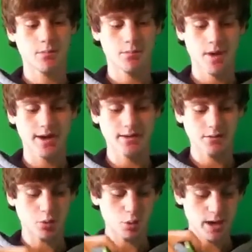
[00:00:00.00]
back on the
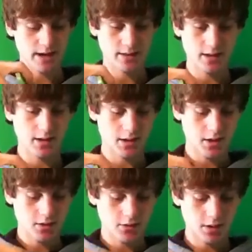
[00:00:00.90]
pullback thing
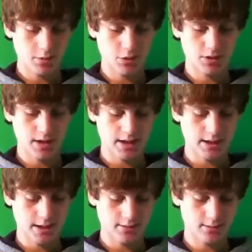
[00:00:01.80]
where you push that
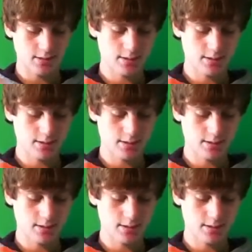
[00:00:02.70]
down